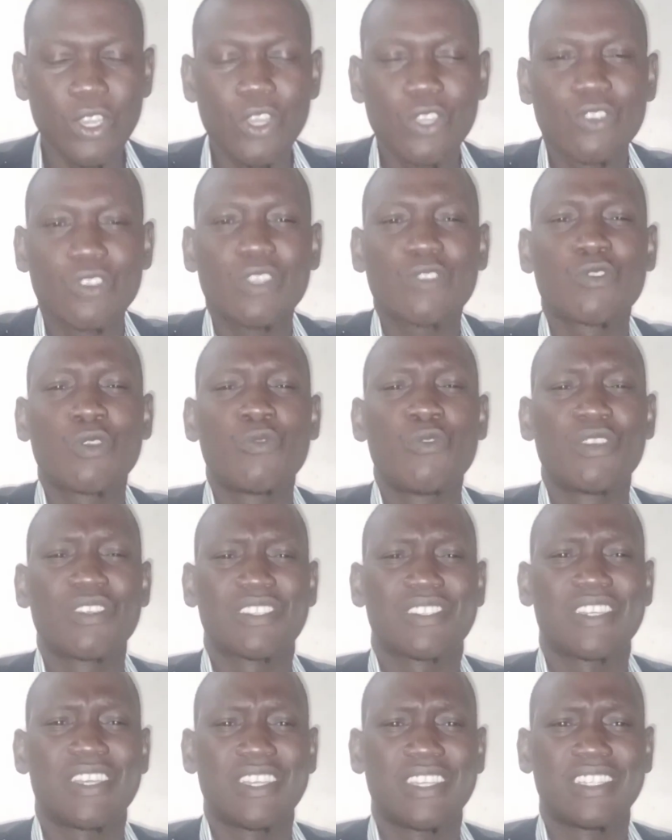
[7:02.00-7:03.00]
So that's what we are
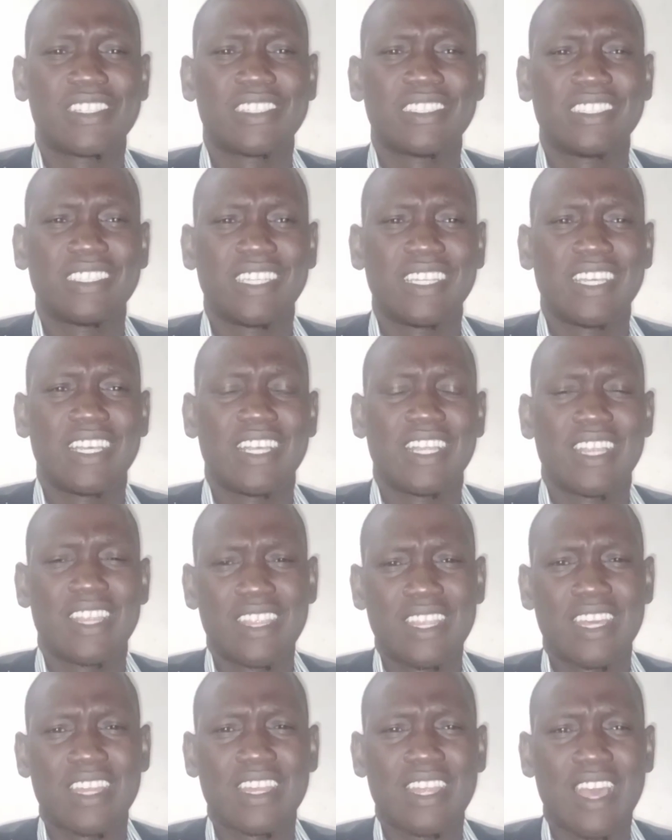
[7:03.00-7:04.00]
saying.
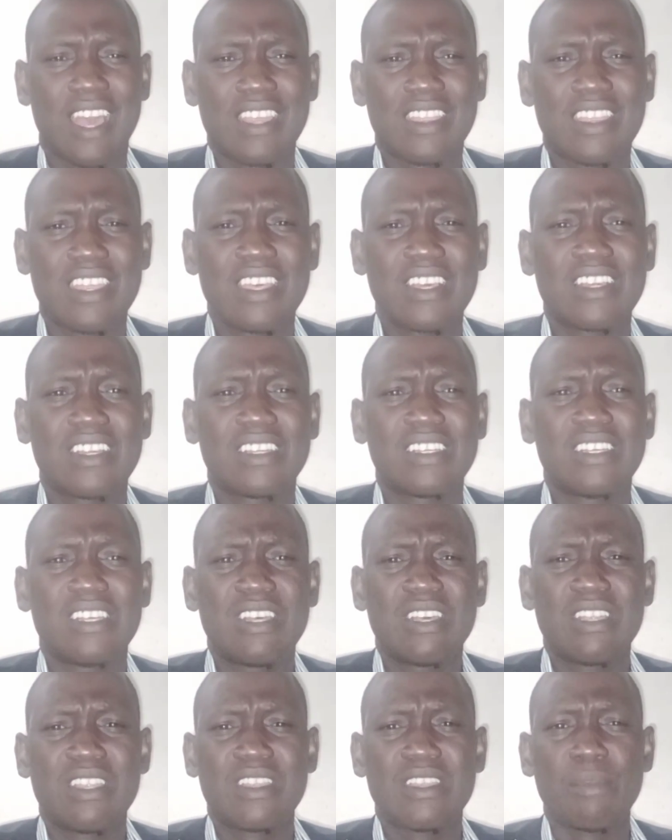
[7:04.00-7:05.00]
That I think
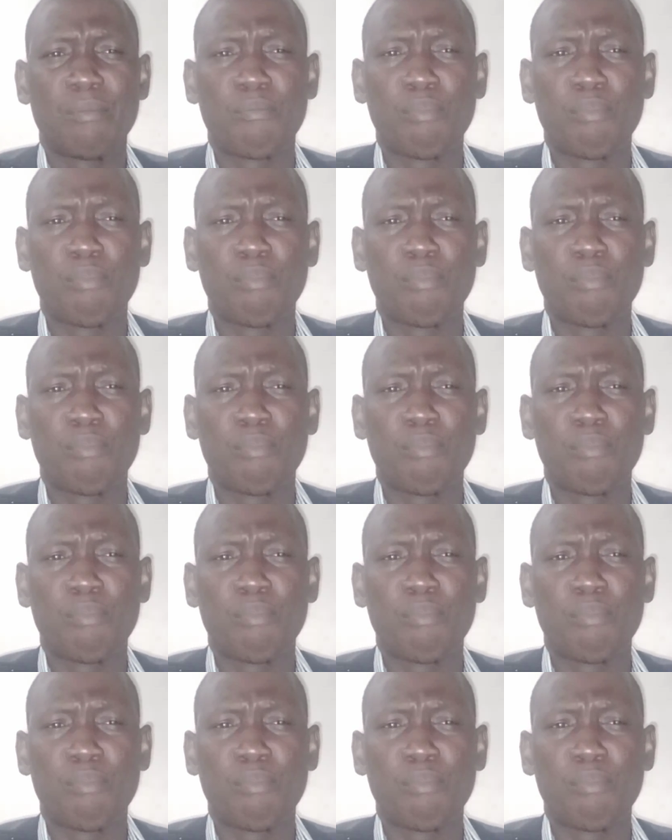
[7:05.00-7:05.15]
the